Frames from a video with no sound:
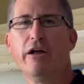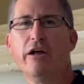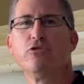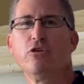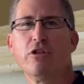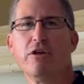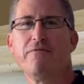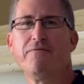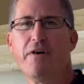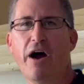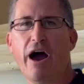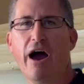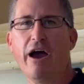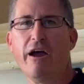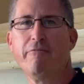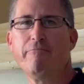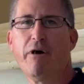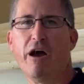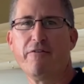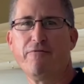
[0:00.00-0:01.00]
I drill at
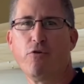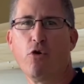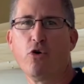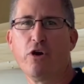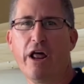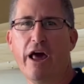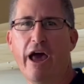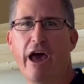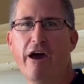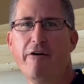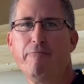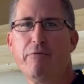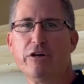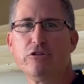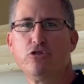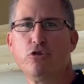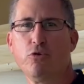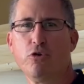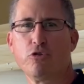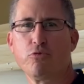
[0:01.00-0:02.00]
5 by 4.5 by
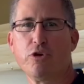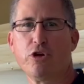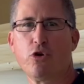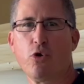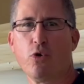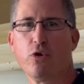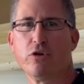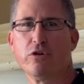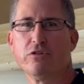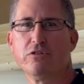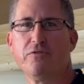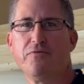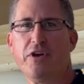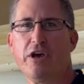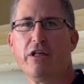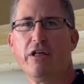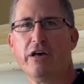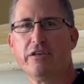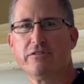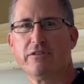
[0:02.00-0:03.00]
2 3/4
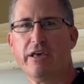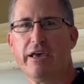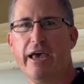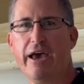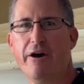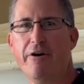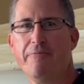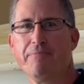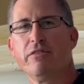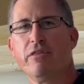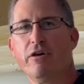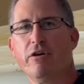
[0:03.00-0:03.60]
VLS layout.